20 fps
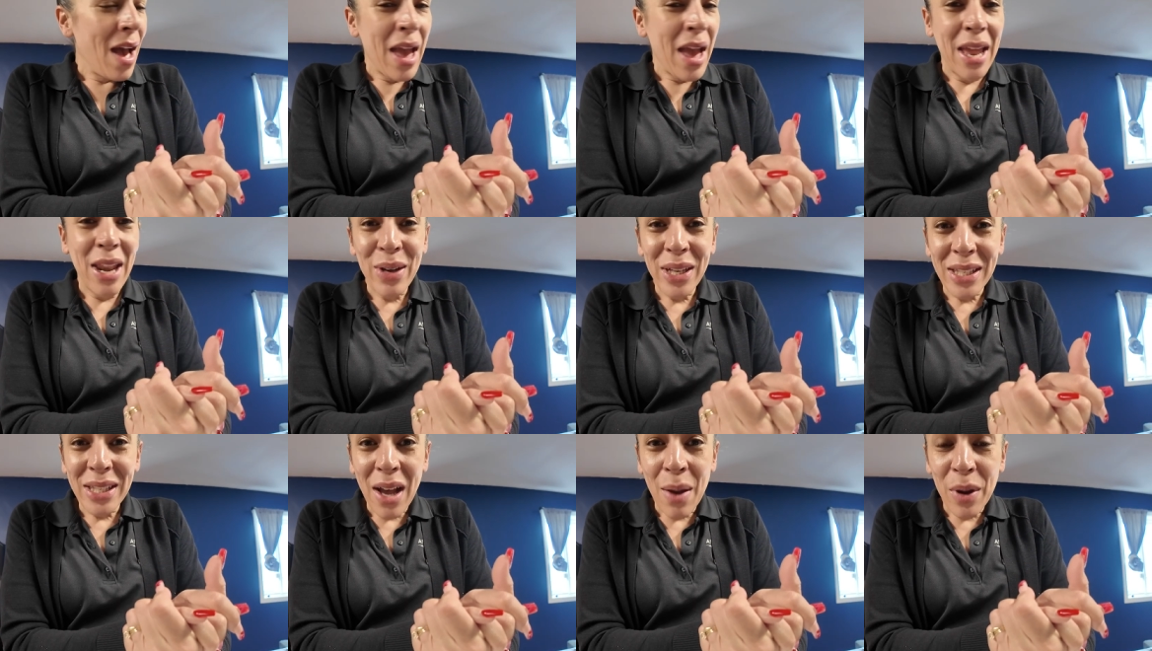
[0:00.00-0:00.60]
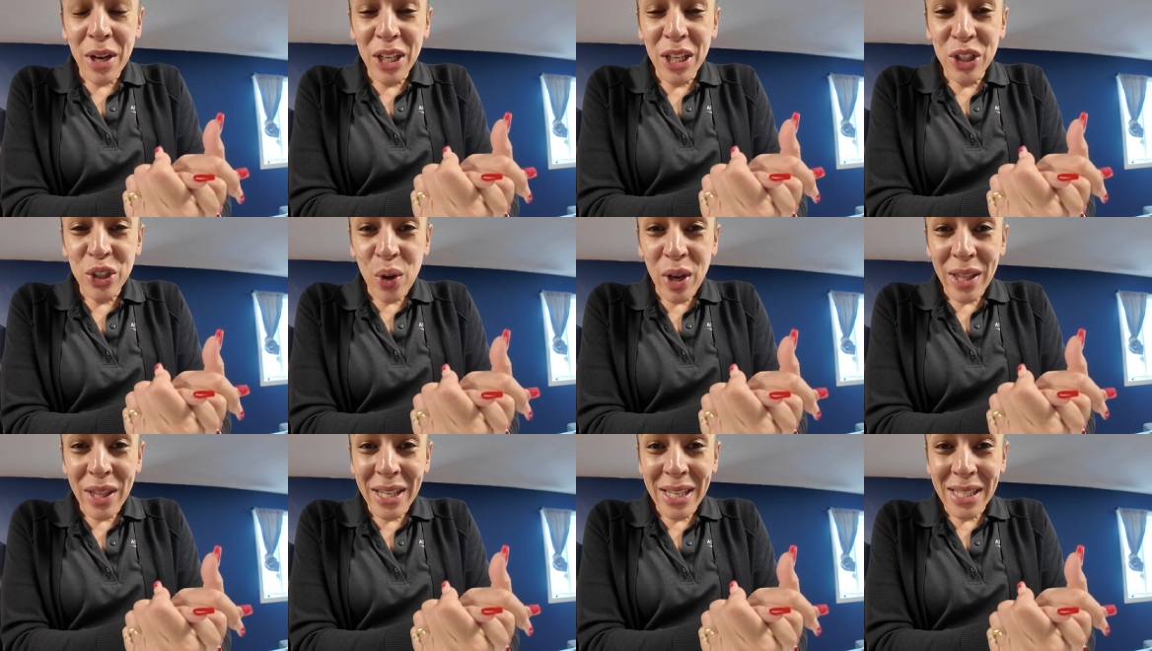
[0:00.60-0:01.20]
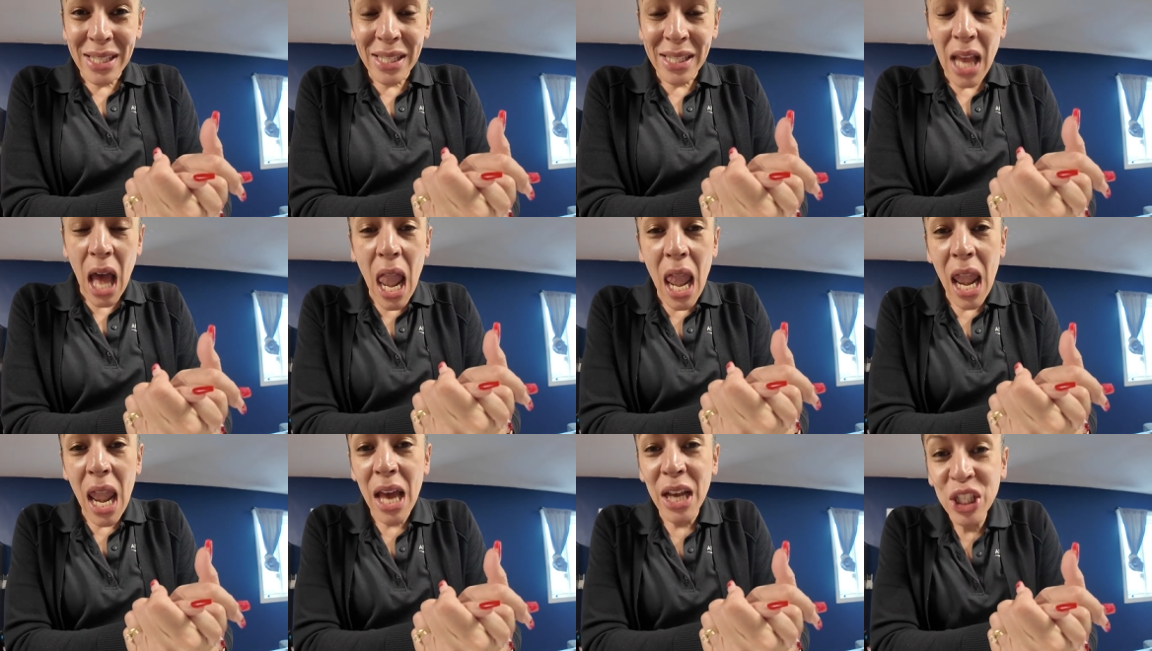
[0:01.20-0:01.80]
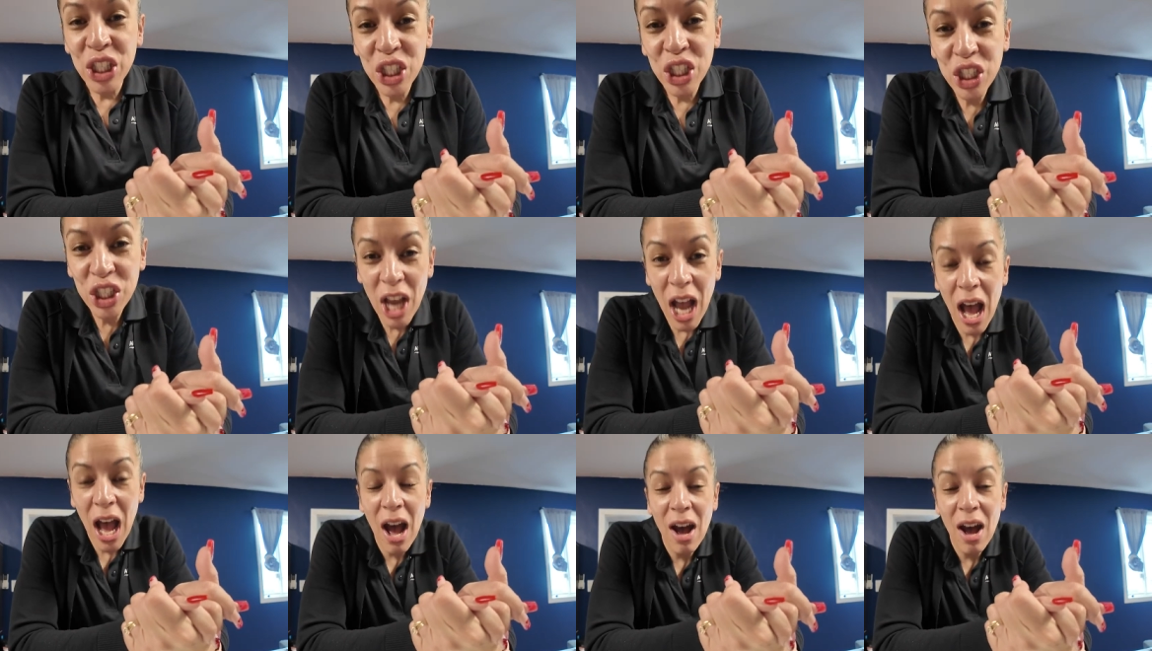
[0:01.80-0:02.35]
anyways, I'm going to enjoy this lunch.